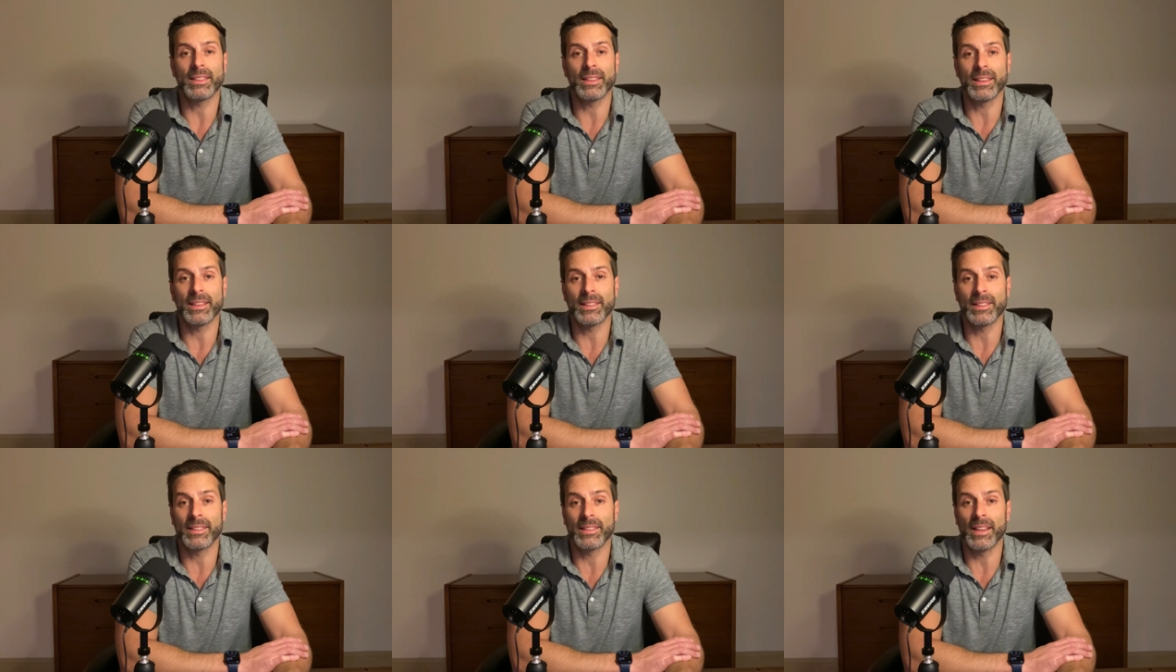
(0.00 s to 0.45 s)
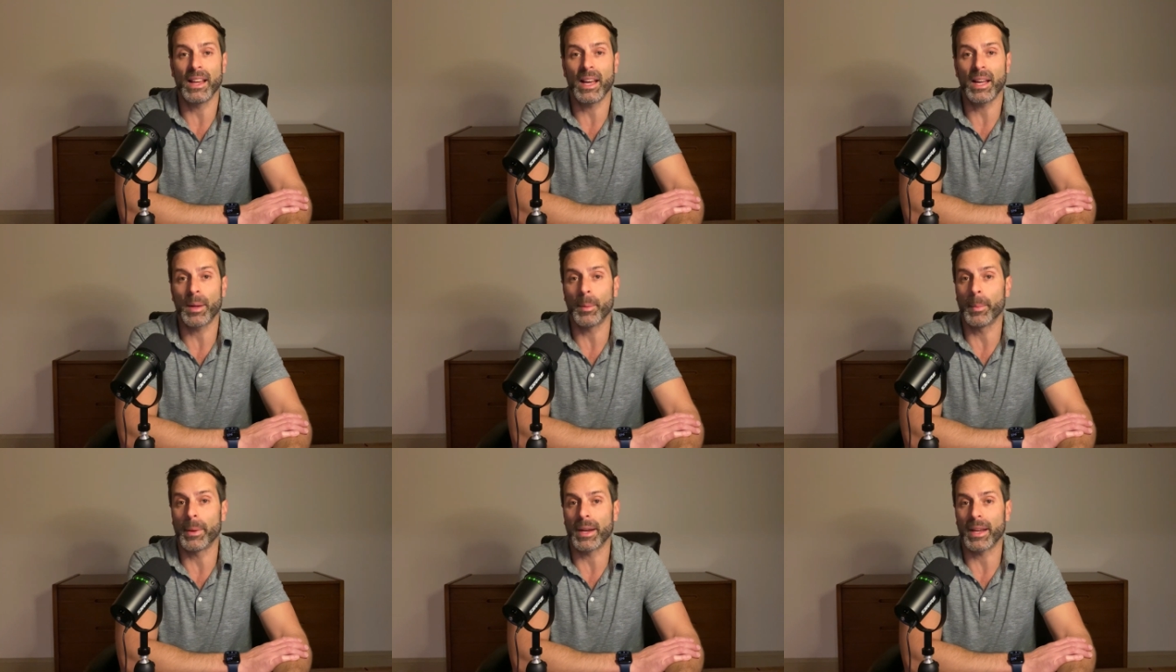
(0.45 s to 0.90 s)
this is
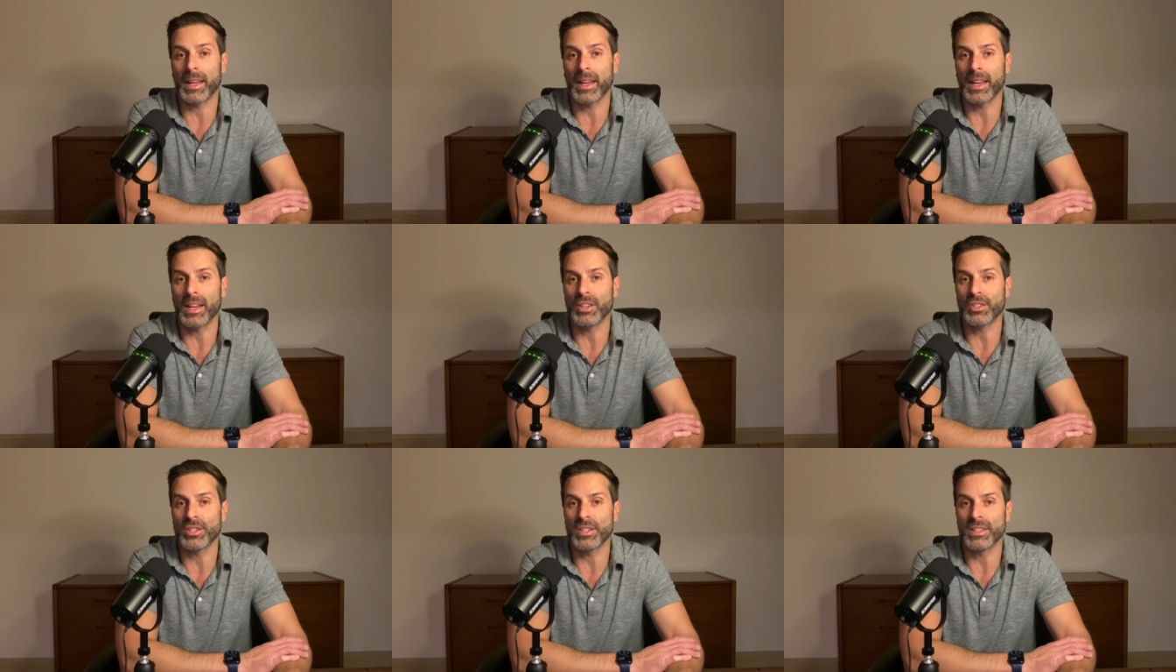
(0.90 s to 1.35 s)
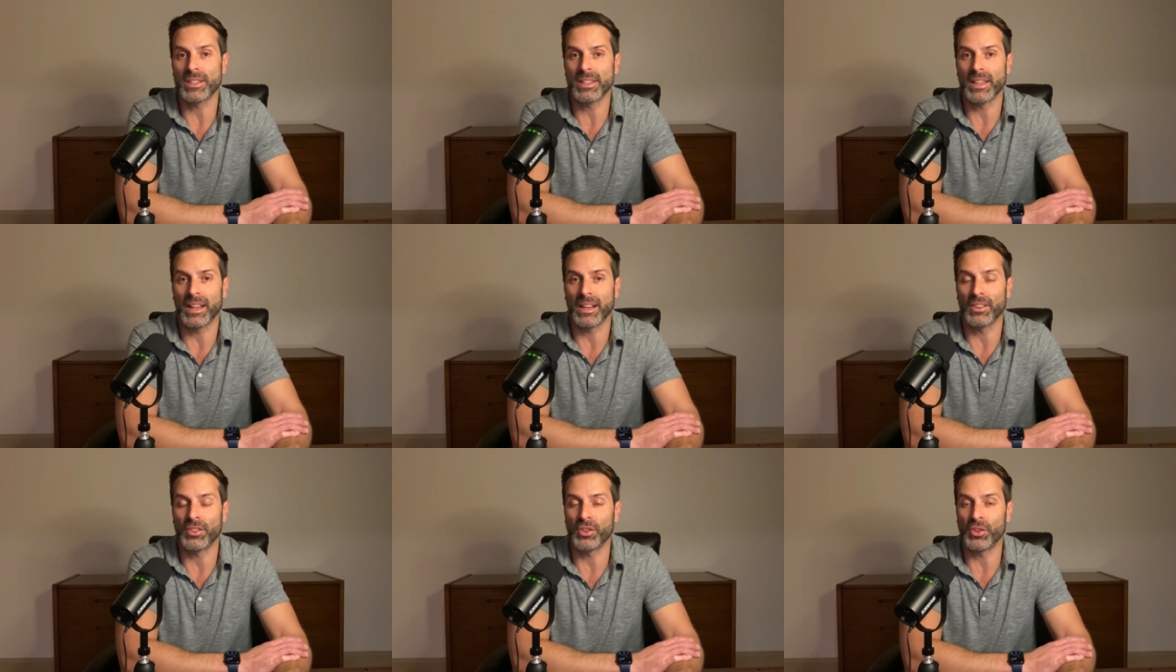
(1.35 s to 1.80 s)
not a medication
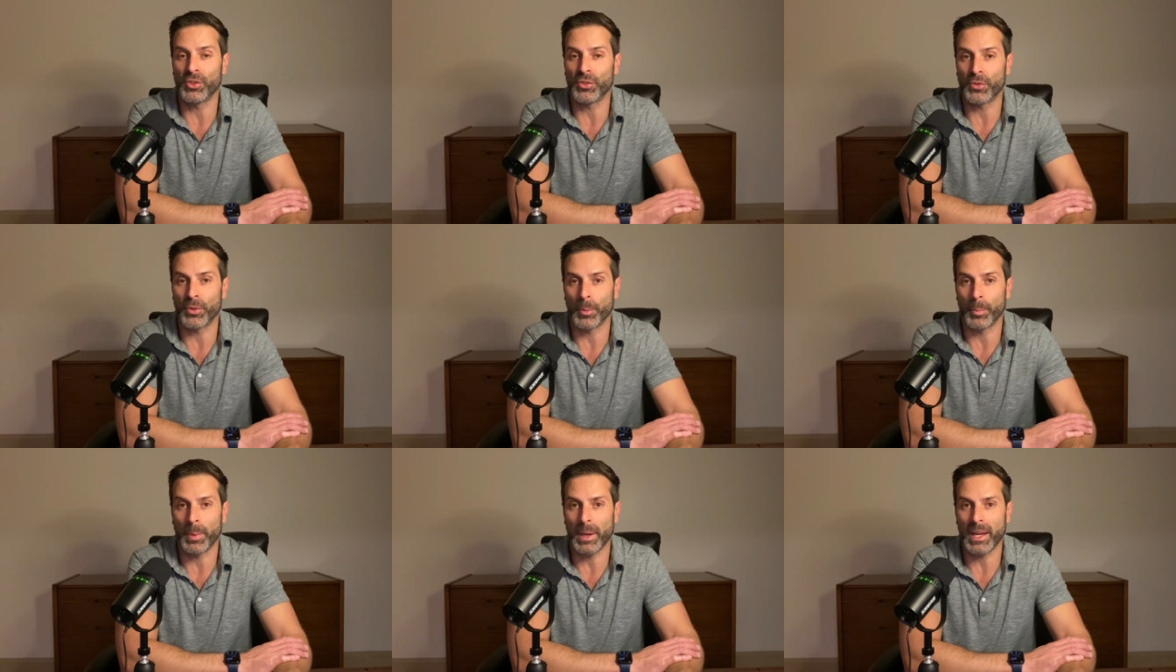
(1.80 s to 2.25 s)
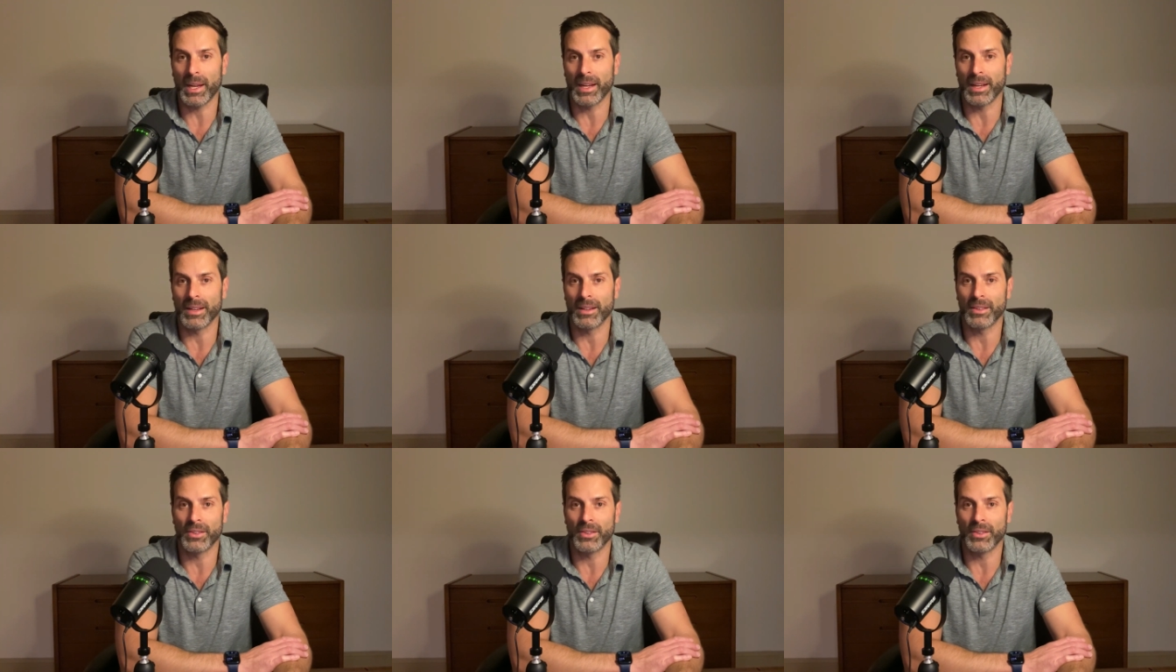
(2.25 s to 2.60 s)
that is used for pain.